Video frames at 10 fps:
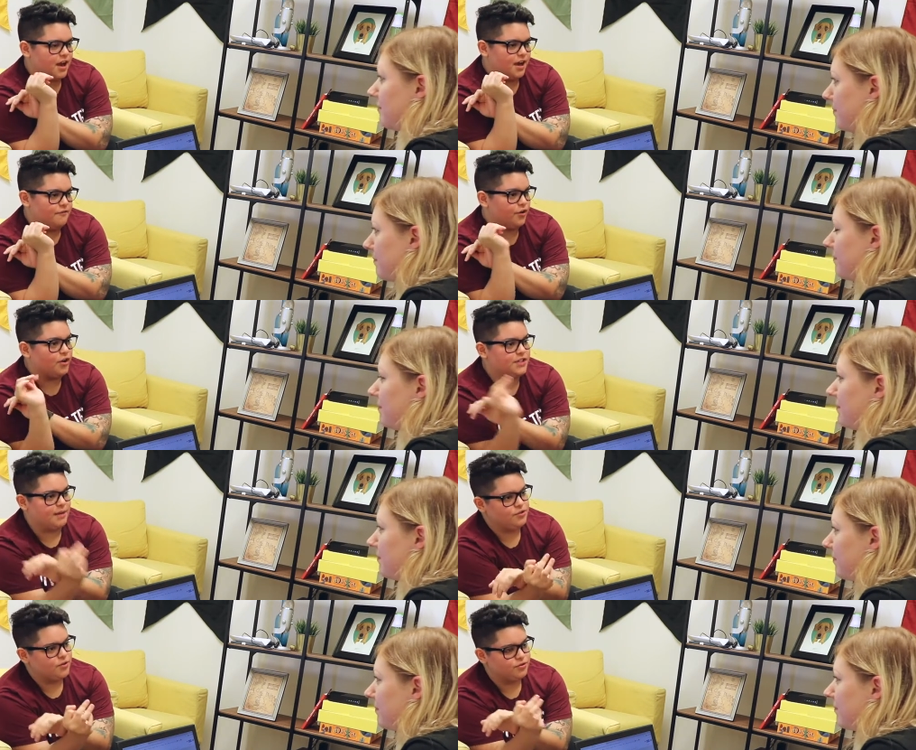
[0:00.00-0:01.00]
Speaker 1: um, for all
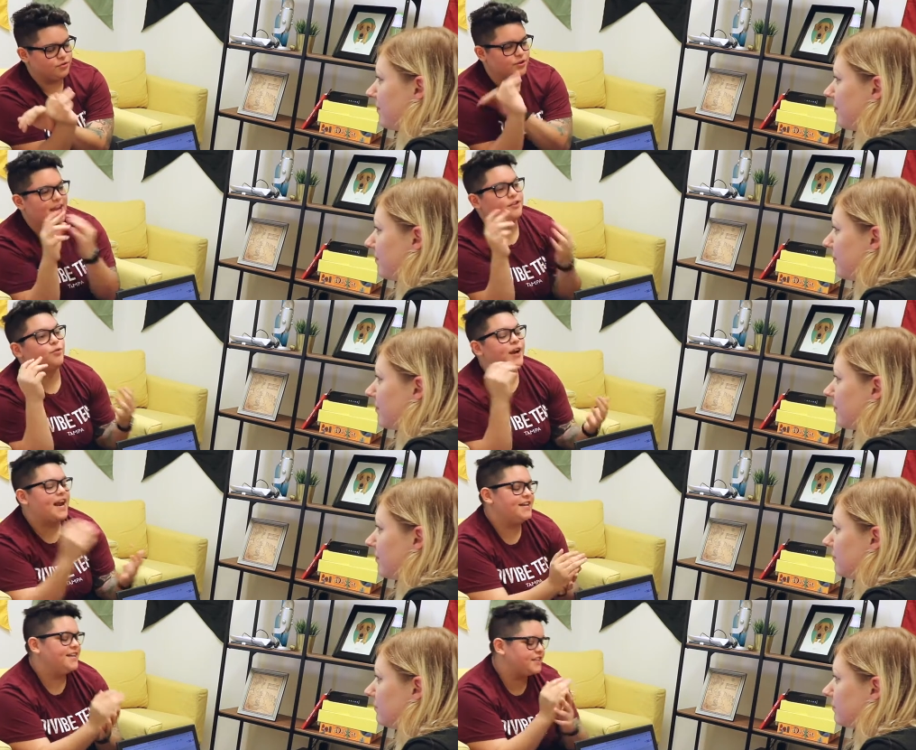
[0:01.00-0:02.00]
types of social, and
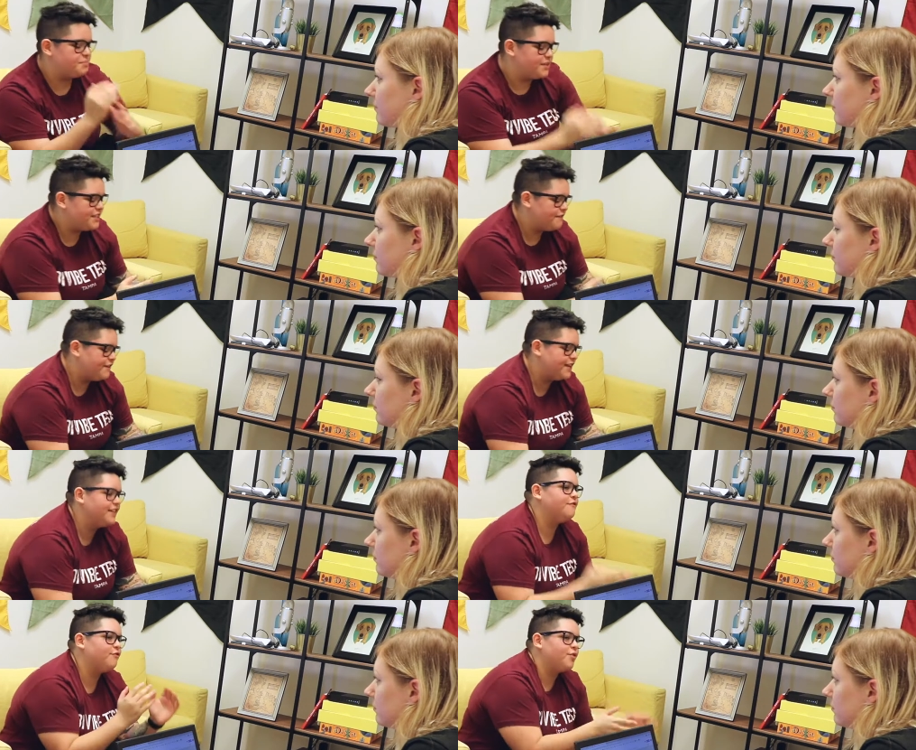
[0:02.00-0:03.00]
creating it
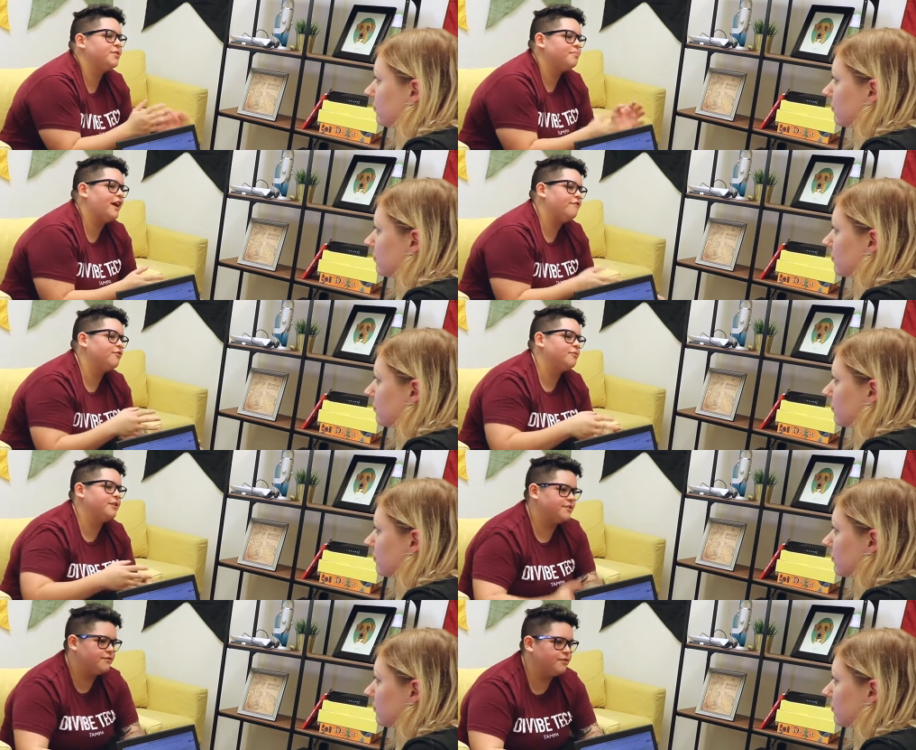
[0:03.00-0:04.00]
specifically for the platform
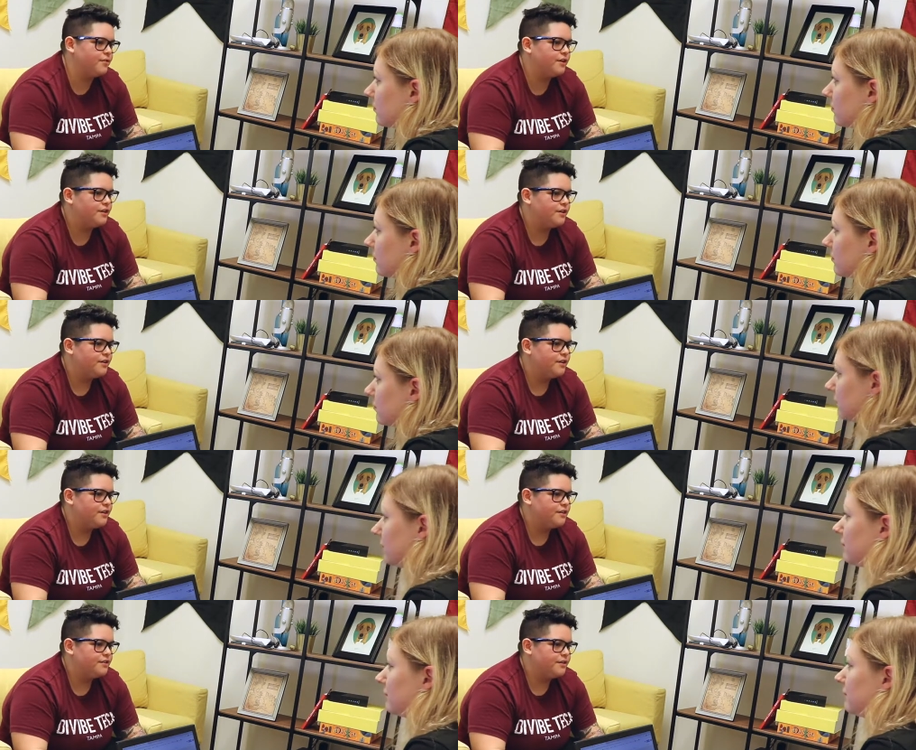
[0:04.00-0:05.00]
it's for. Mm.
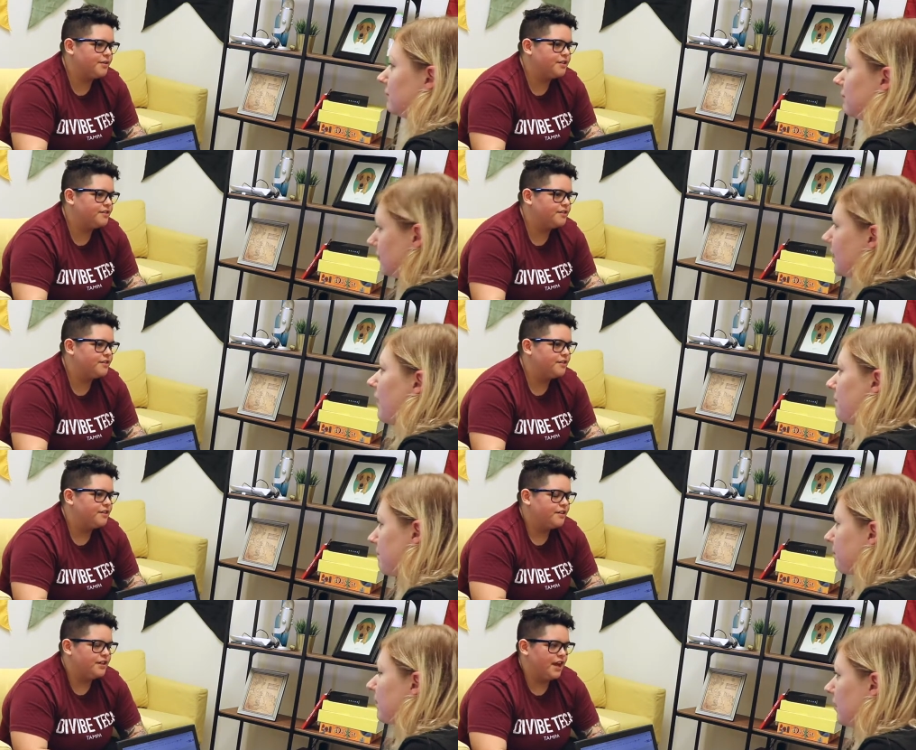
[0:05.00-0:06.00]
Does that make sense? Yeah.
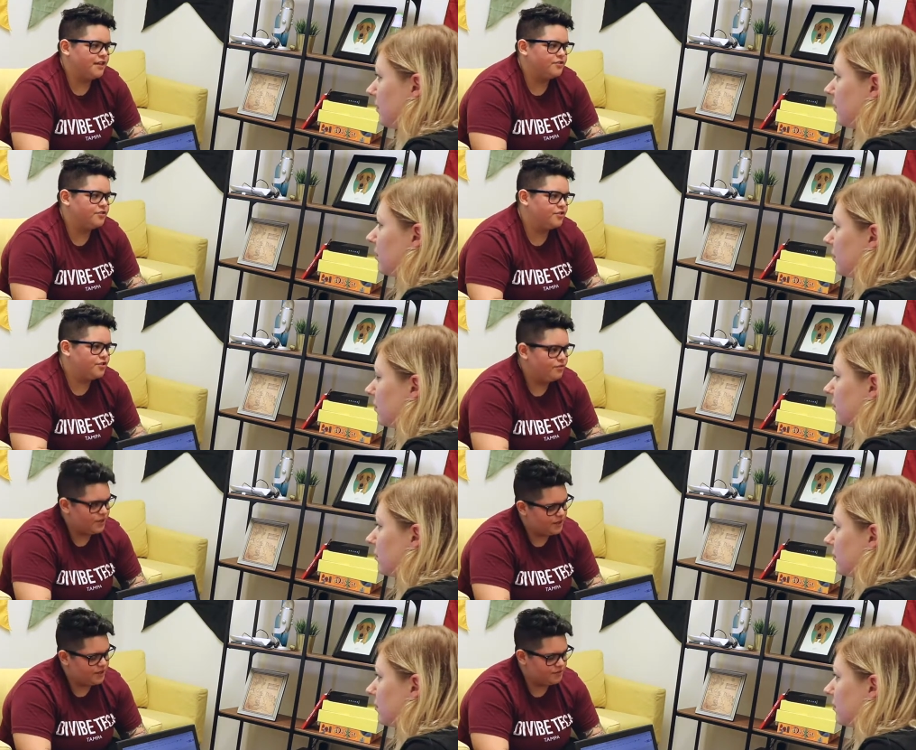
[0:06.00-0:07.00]
Yeah, so those are two
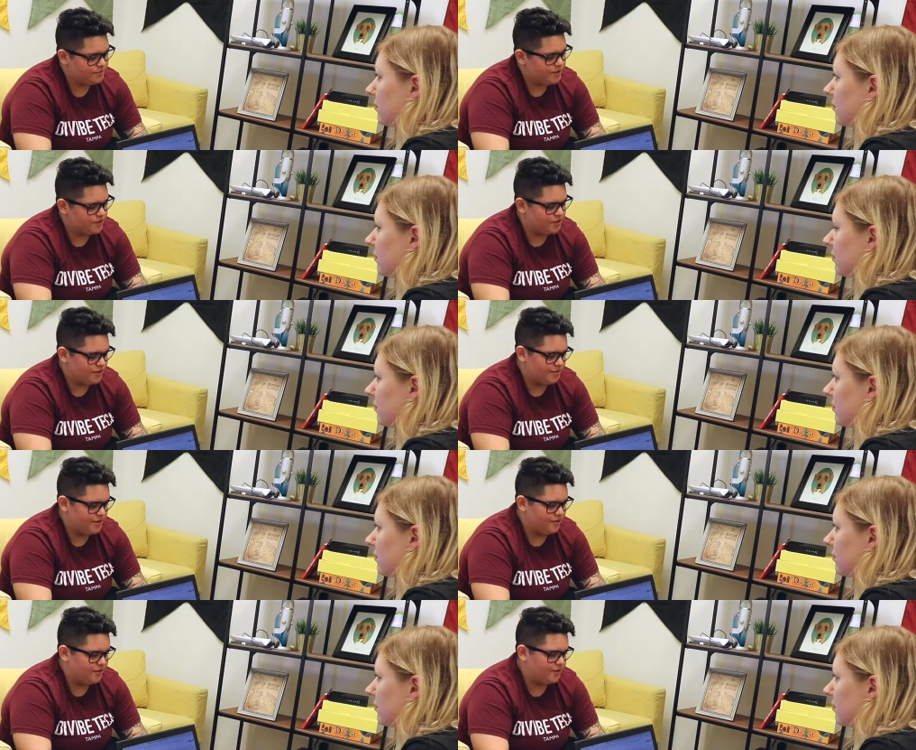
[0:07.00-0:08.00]
things. What else should they be
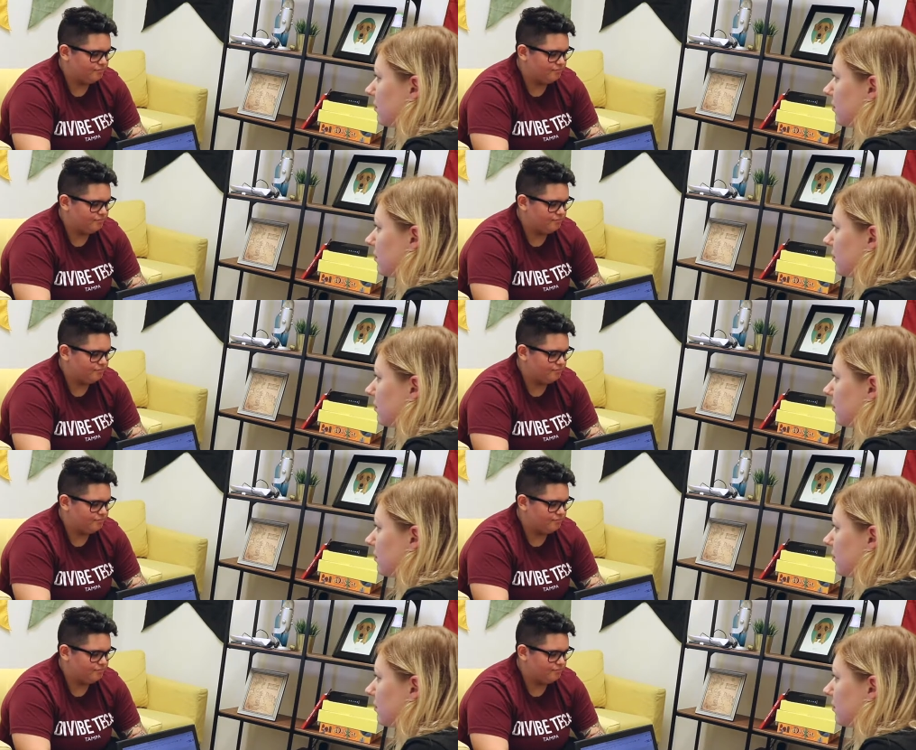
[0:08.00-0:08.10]
doing?